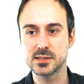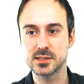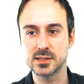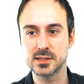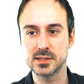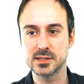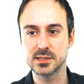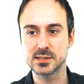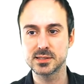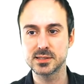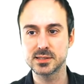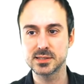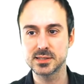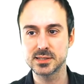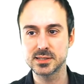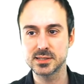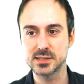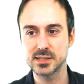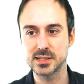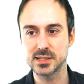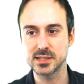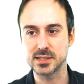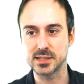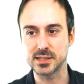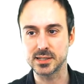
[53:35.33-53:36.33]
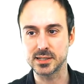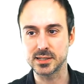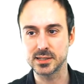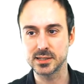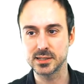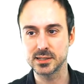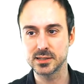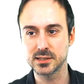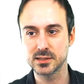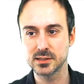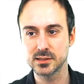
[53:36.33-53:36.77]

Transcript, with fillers: this city